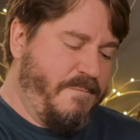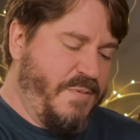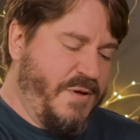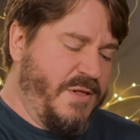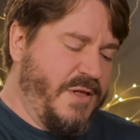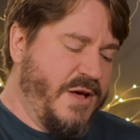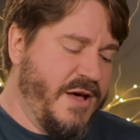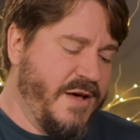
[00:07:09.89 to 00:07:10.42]

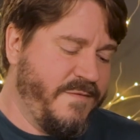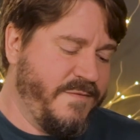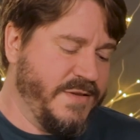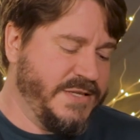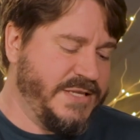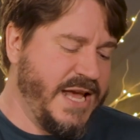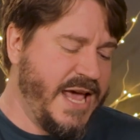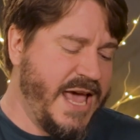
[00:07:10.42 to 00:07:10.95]
Pull off the
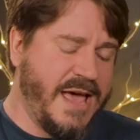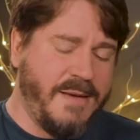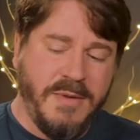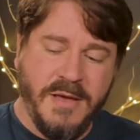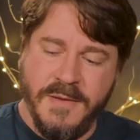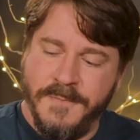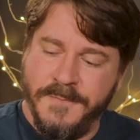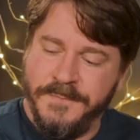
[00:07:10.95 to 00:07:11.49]
tab,
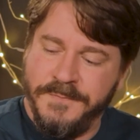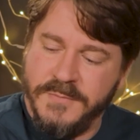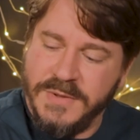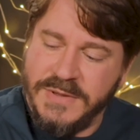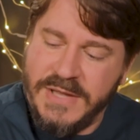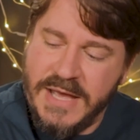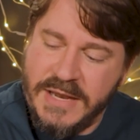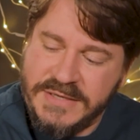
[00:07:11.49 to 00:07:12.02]

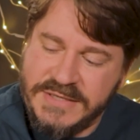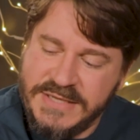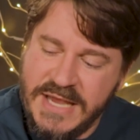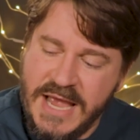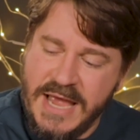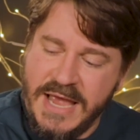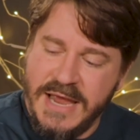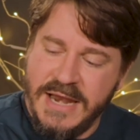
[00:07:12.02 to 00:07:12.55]
put that
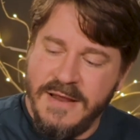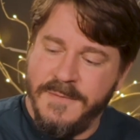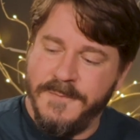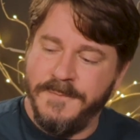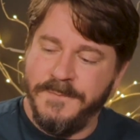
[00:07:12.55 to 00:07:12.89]
aside.